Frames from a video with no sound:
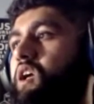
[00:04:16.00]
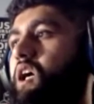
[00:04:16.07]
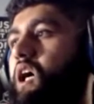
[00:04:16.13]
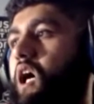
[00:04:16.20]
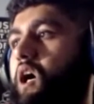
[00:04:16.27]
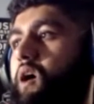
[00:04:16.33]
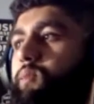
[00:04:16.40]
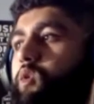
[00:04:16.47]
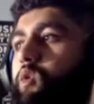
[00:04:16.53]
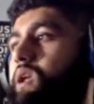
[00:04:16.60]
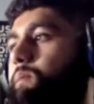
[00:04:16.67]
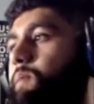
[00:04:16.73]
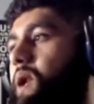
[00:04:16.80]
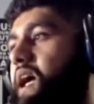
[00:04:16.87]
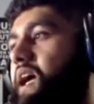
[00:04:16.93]
So
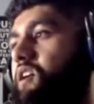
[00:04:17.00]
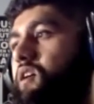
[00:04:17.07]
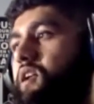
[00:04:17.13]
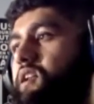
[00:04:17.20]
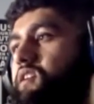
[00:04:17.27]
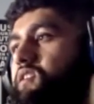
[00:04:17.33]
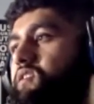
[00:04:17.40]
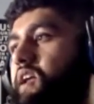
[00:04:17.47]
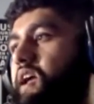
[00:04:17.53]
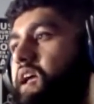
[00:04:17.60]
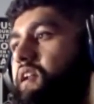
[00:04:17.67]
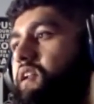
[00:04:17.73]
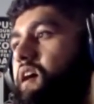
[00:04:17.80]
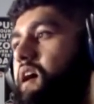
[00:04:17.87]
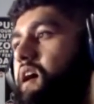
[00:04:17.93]
keep an eye out on this,
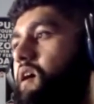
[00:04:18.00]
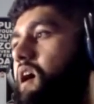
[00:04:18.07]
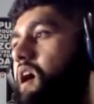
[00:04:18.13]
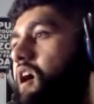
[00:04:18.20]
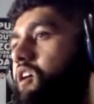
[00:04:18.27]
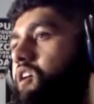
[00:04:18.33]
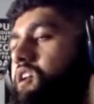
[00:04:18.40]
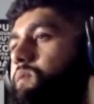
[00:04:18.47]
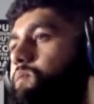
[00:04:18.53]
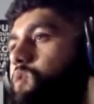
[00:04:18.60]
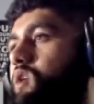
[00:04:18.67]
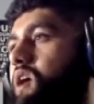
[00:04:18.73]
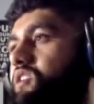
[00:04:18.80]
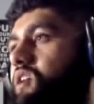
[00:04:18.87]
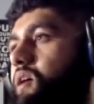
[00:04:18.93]
and I'll keep you
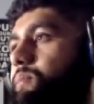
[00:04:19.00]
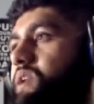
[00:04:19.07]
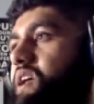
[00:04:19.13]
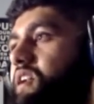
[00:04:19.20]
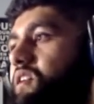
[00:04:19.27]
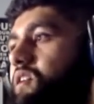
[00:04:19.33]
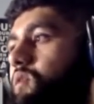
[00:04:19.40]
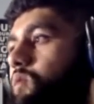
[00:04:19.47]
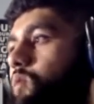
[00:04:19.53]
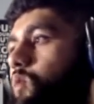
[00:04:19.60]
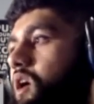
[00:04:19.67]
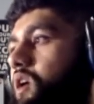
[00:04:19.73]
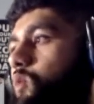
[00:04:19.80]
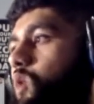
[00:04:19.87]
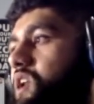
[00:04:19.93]
guys updated
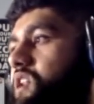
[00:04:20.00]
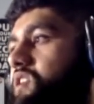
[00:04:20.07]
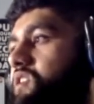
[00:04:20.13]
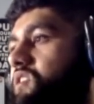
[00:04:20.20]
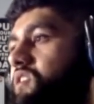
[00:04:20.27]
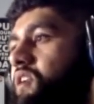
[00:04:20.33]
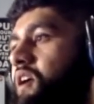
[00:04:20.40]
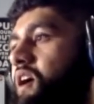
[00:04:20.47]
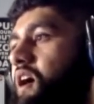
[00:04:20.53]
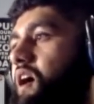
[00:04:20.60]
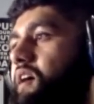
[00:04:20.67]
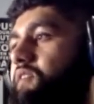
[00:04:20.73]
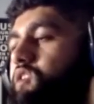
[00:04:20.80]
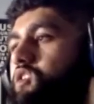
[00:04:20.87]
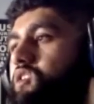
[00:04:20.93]
on what this,
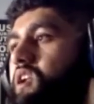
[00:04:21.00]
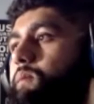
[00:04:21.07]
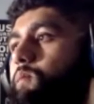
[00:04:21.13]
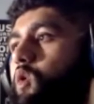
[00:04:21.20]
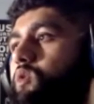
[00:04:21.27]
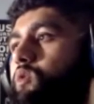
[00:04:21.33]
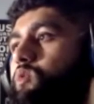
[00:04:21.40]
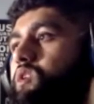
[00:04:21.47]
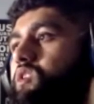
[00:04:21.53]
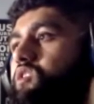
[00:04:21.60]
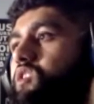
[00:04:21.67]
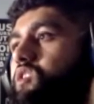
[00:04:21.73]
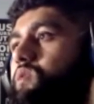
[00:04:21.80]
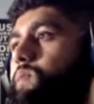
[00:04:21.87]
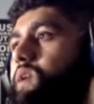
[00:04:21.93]
if there's any more
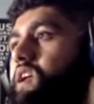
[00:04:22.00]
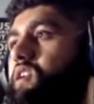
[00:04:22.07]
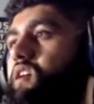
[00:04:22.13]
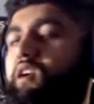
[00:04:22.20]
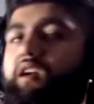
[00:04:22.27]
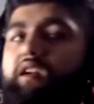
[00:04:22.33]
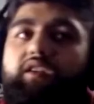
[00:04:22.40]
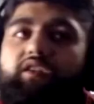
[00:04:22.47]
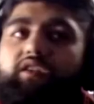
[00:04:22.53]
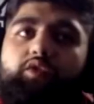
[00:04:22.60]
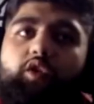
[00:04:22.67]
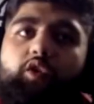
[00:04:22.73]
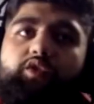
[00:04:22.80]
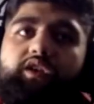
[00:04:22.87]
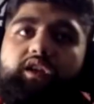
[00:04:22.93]
research being done on this
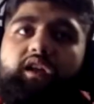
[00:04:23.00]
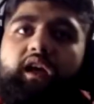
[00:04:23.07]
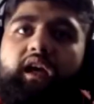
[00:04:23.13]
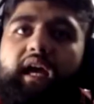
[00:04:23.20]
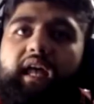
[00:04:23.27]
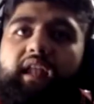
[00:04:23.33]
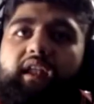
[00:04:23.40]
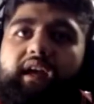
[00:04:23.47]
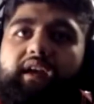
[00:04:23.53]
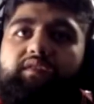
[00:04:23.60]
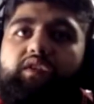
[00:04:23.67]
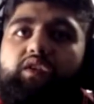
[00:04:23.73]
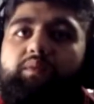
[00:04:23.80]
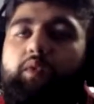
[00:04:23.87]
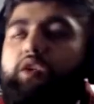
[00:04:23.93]
Trojan, and like if
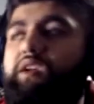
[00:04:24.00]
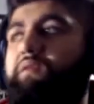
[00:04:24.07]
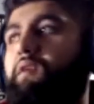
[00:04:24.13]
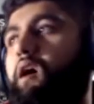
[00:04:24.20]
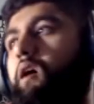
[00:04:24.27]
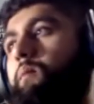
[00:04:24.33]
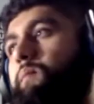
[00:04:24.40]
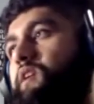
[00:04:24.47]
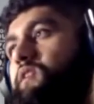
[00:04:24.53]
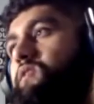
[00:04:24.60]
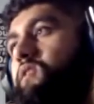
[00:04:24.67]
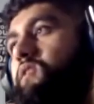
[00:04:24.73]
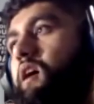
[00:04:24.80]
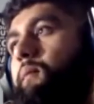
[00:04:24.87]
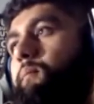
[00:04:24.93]
there's more
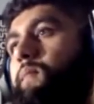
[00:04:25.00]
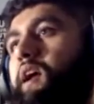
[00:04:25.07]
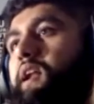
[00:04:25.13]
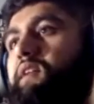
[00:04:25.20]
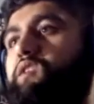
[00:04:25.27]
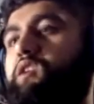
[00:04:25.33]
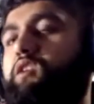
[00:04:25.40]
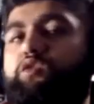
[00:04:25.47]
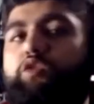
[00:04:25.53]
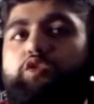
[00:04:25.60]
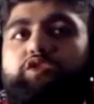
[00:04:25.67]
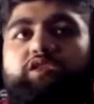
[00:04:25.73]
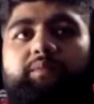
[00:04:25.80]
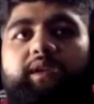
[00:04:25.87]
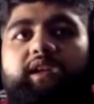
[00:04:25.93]
developments, and if this
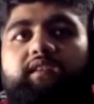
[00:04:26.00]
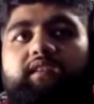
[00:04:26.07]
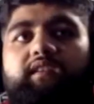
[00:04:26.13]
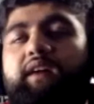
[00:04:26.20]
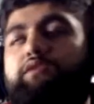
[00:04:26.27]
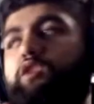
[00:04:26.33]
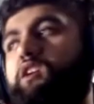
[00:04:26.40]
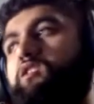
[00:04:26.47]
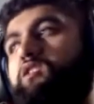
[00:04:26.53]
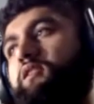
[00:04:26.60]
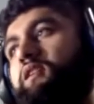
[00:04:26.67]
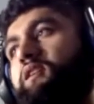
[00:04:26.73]
Trojan's being leveraged.